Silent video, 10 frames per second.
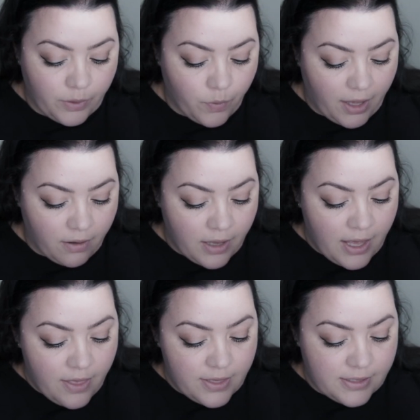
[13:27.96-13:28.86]
well.
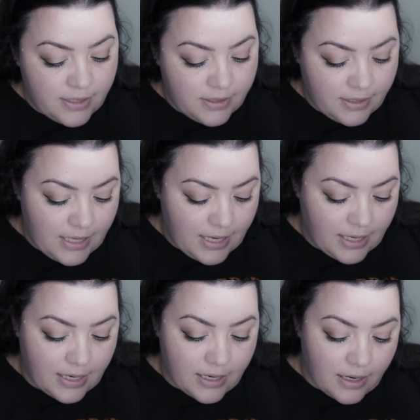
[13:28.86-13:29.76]
This is
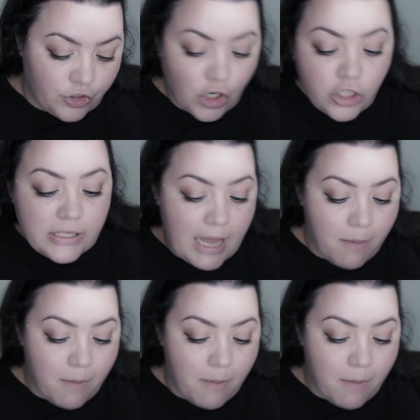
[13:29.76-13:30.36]
the Jante